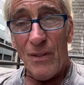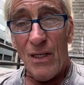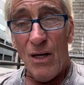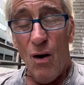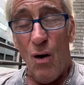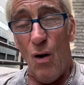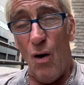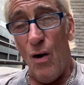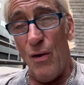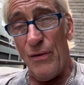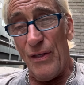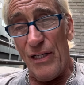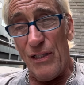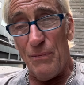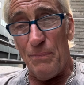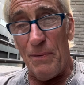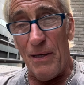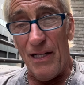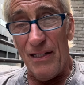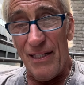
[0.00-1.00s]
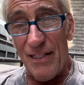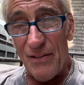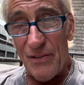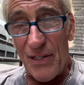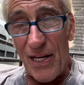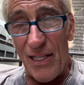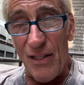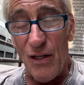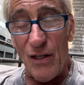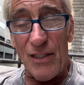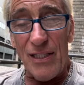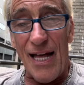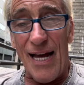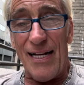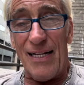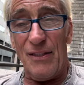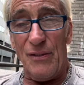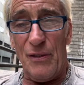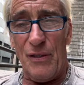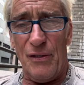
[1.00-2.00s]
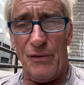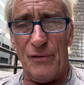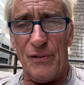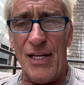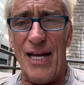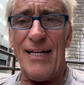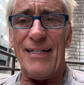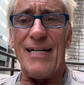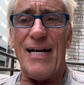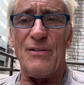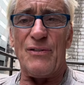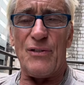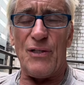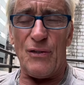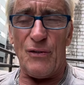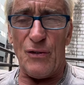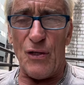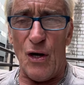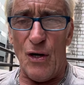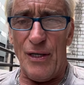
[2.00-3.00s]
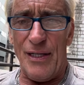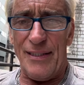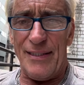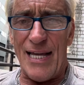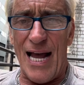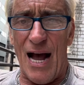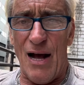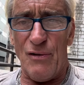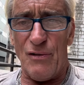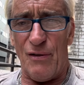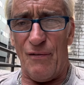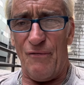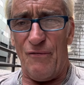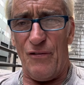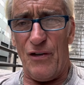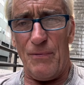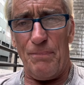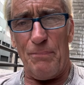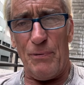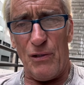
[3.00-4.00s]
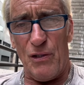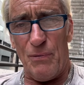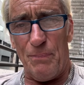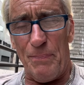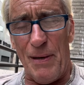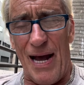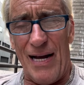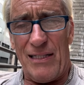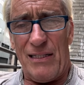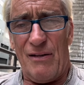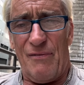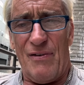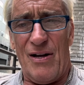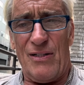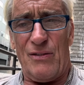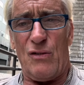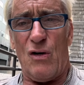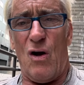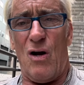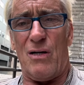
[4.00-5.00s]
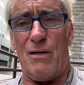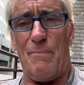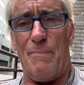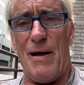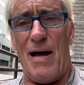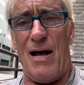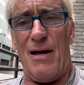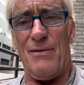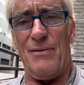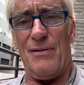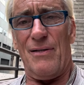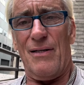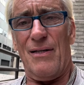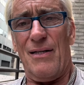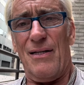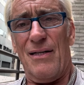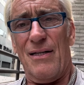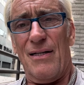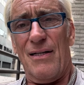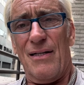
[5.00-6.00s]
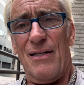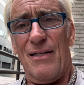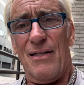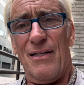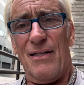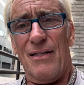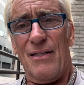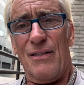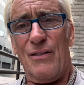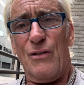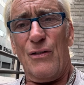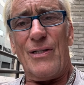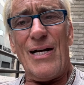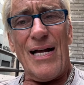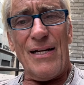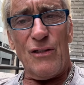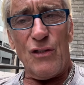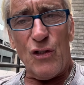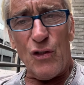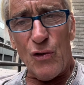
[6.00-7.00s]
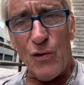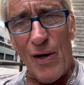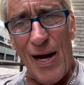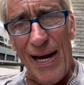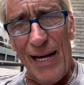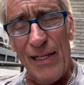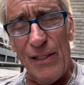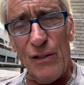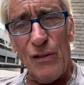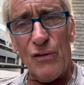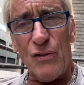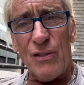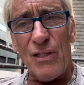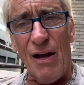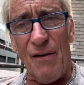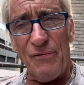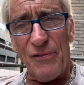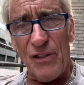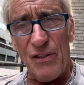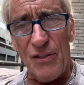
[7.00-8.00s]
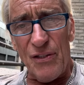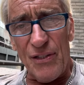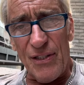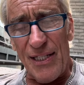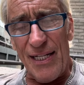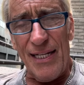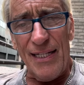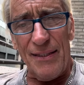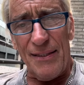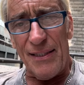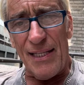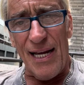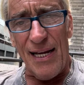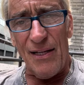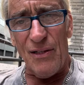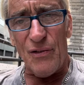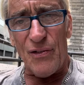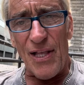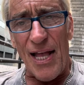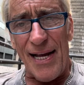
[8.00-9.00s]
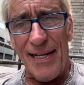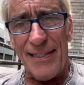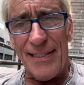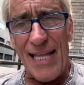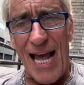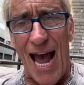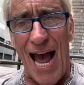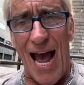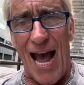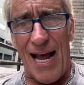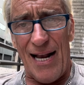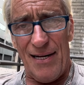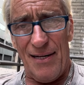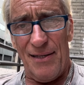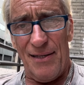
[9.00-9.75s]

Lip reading: All these buildings, they look like a little thing. That's the 30,000 foot perspective I talk about. You got to train yourself to see things like that.